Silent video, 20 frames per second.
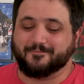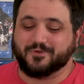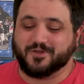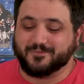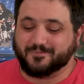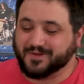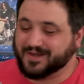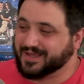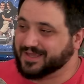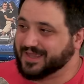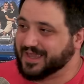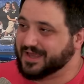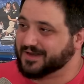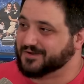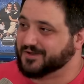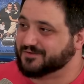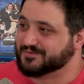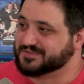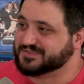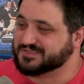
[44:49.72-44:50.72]
Pippin and
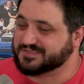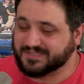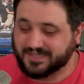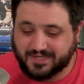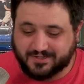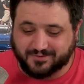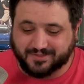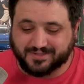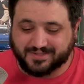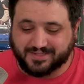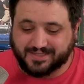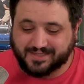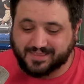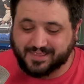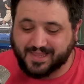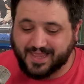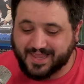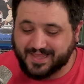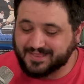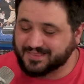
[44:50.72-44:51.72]
Gandalf secretly
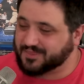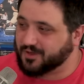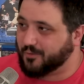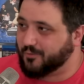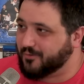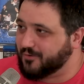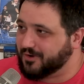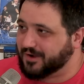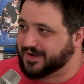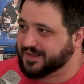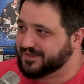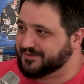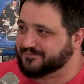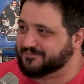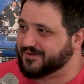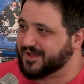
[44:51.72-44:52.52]
light the warning